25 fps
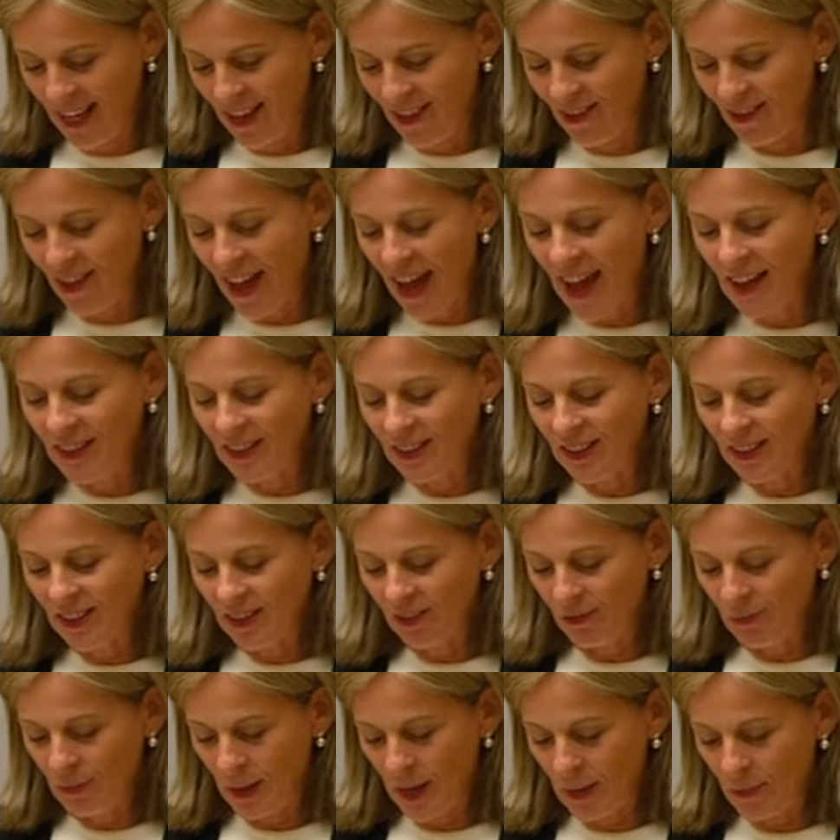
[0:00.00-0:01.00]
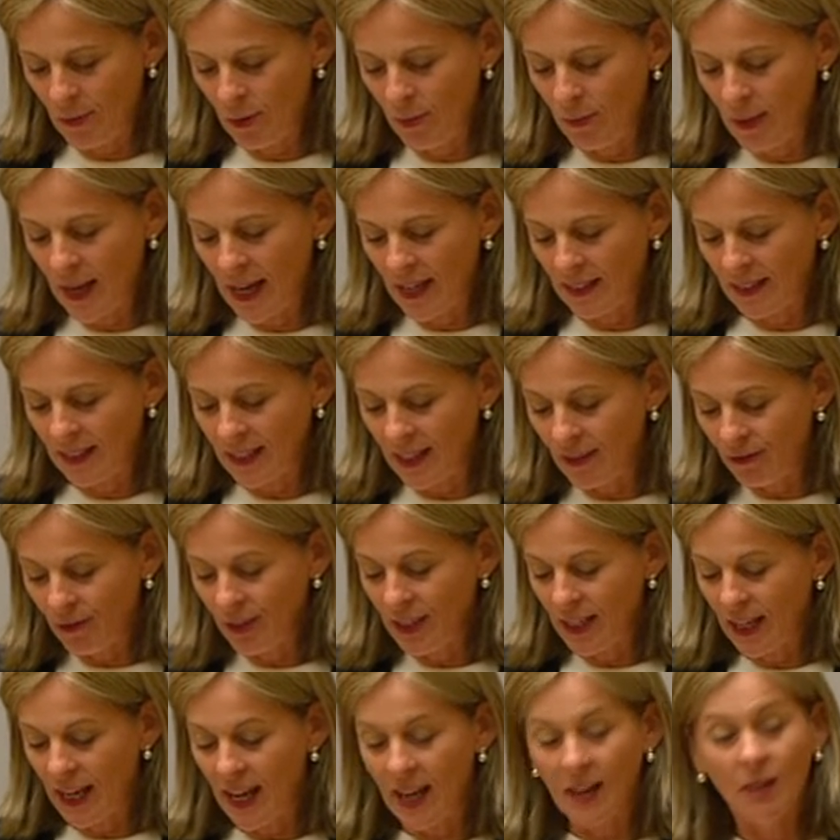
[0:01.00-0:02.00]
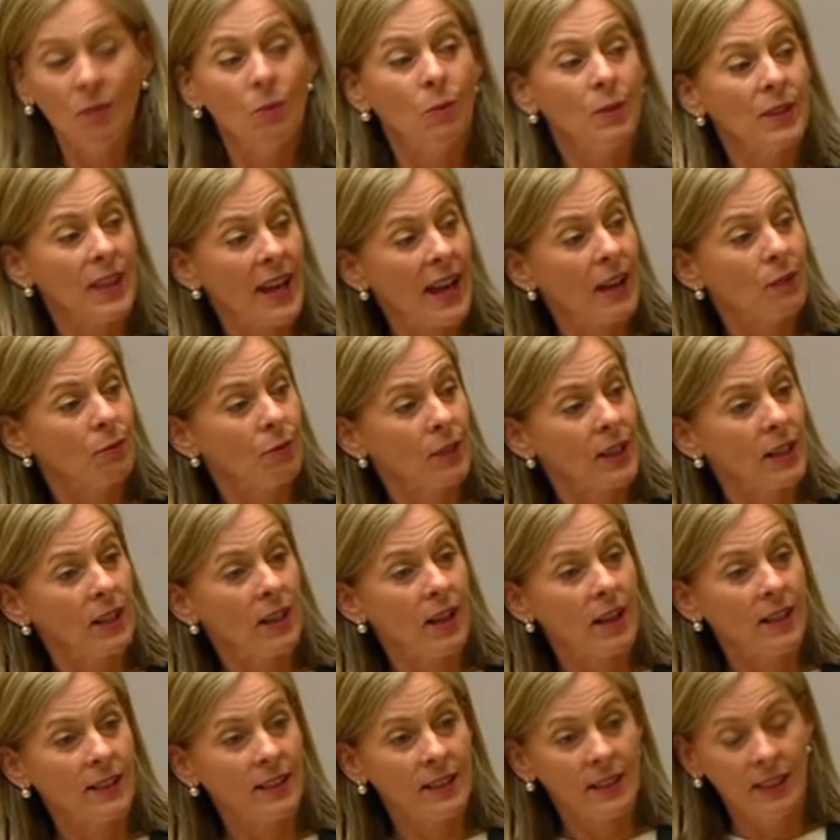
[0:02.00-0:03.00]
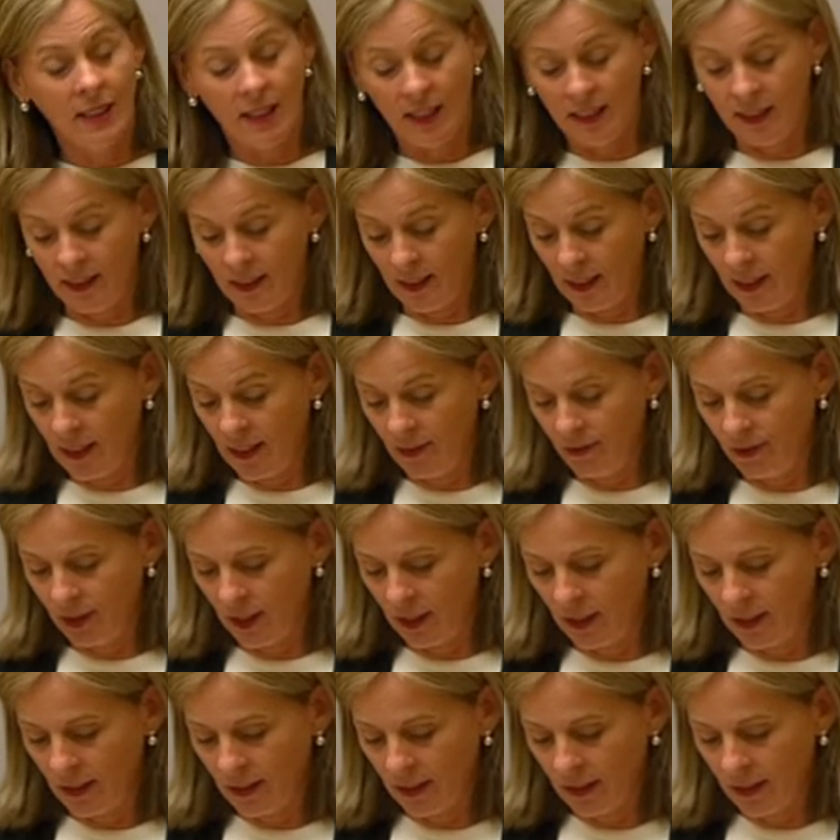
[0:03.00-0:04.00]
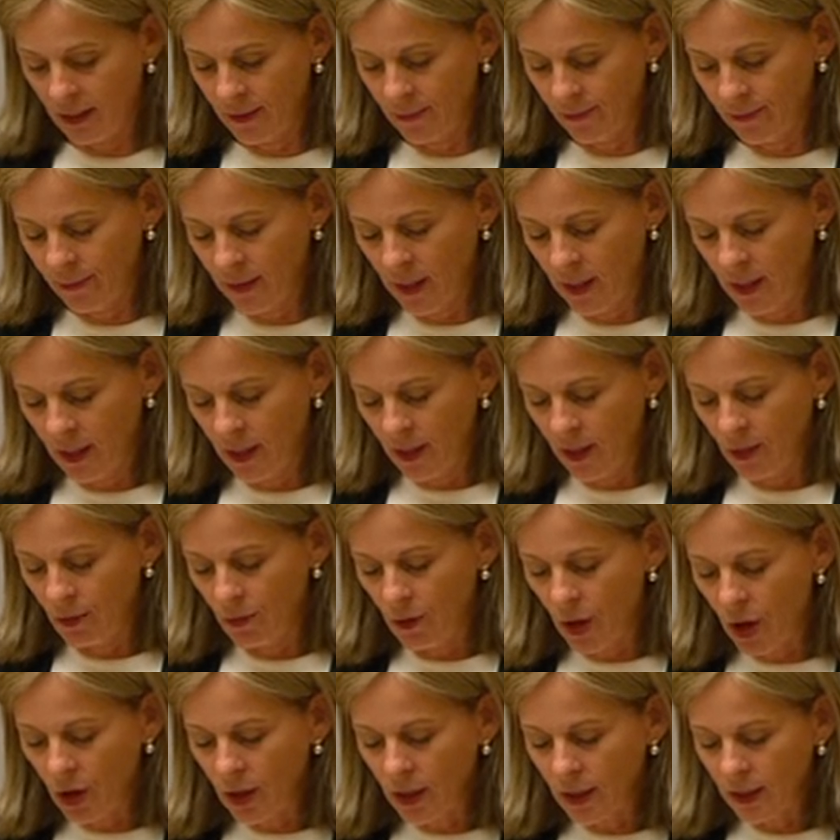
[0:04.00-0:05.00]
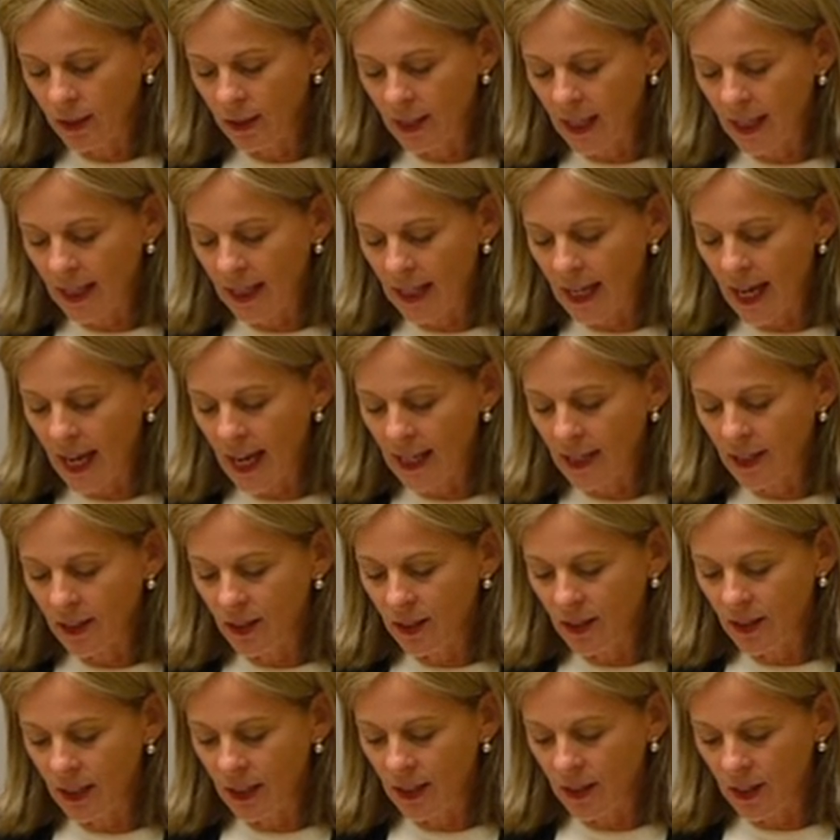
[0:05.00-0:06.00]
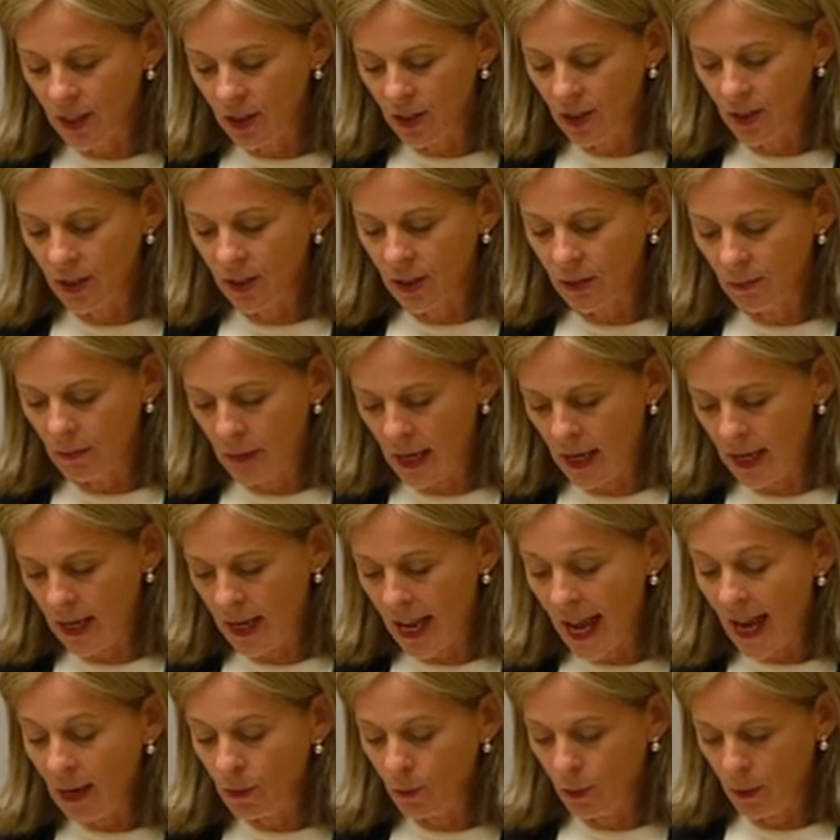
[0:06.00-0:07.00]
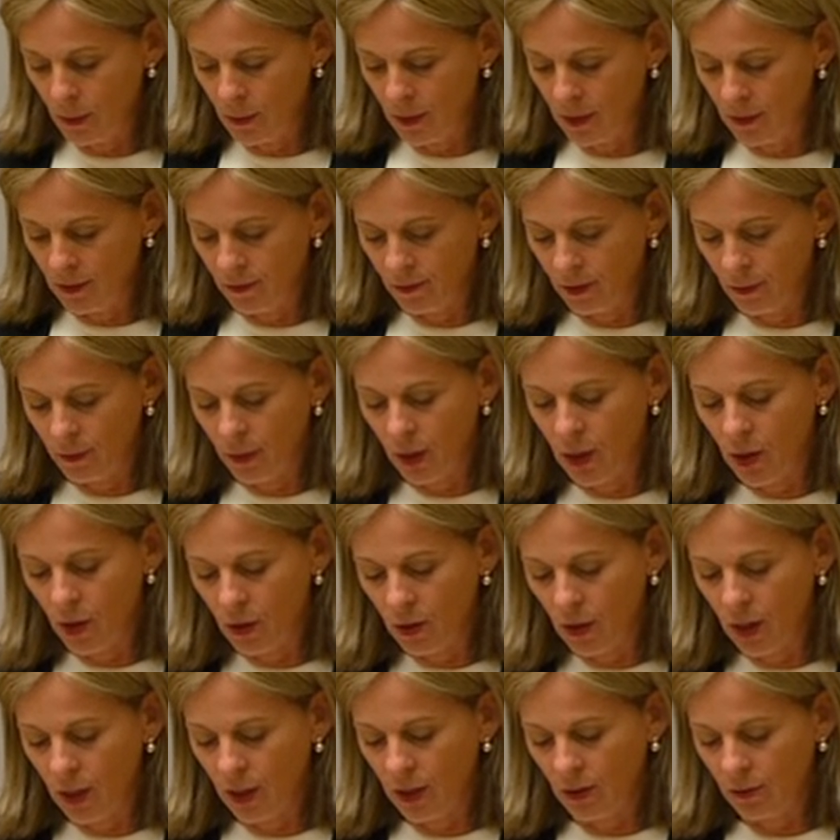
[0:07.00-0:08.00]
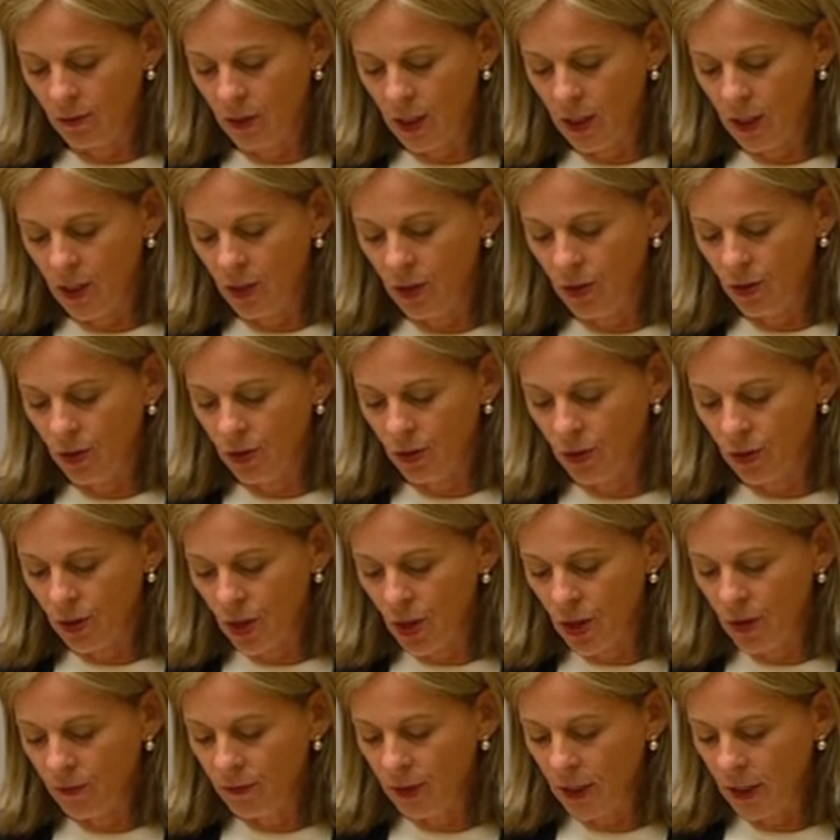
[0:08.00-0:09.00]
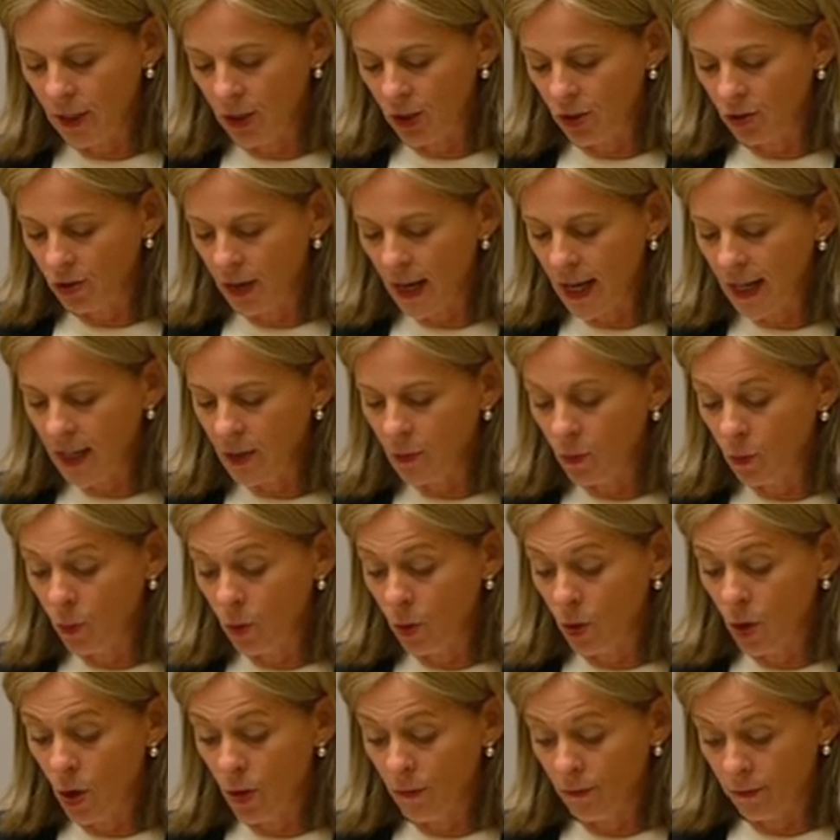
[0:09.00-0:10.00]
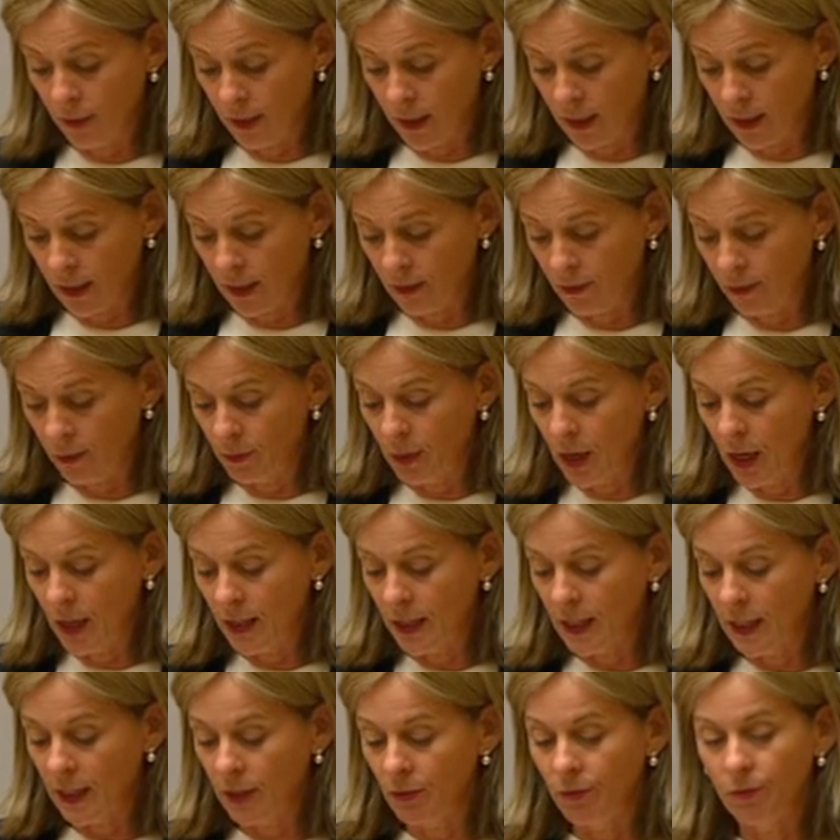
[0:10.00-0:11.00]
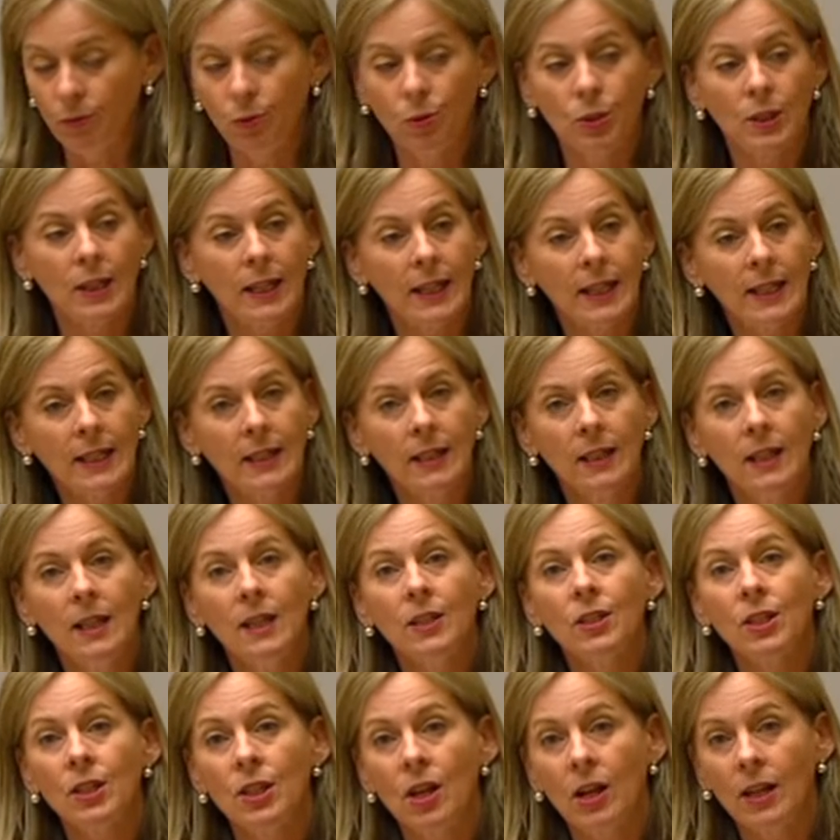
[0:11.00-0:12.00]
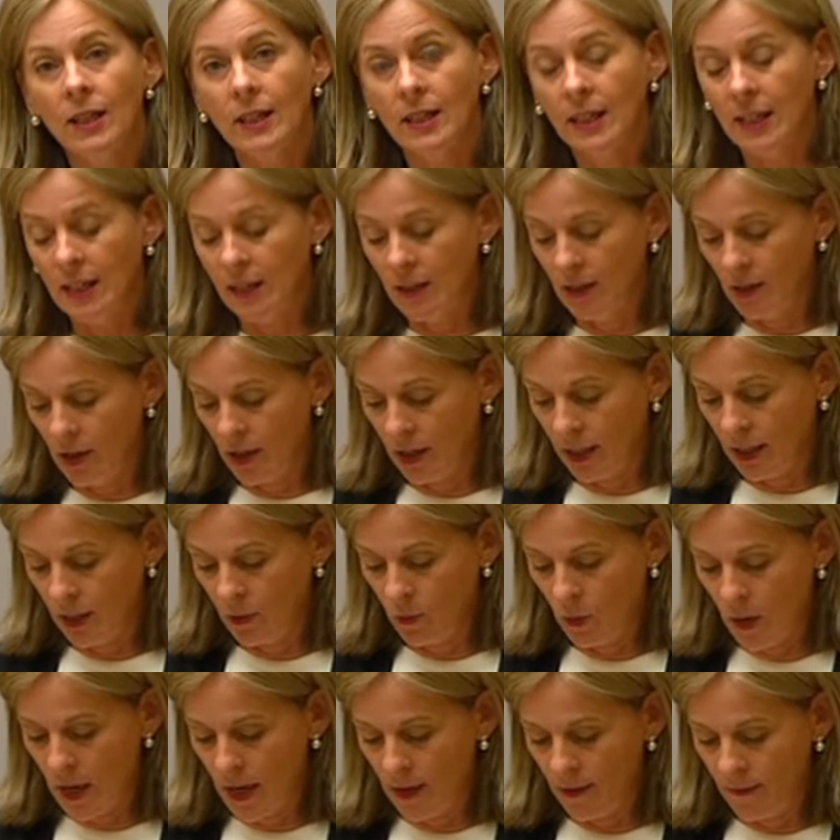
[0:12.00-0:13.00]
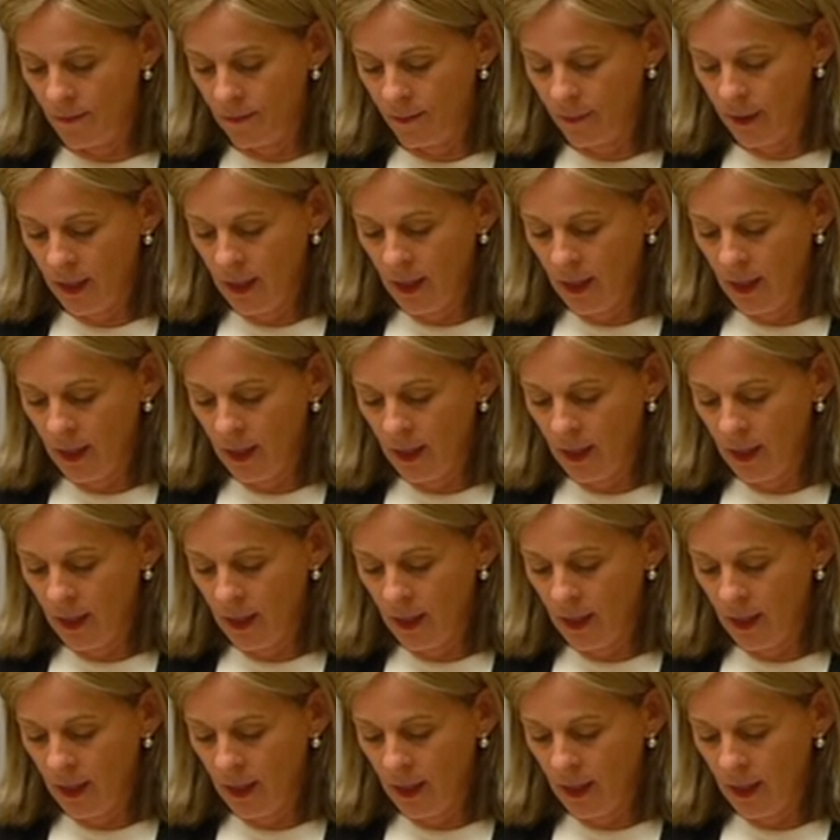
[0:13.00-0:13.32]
Thousands of people pass it every day without realising its significance. The rock is dedicated to the Indigenous men and women from the Gold Coast region who served in Australian war conflicts from 1914 to 1991.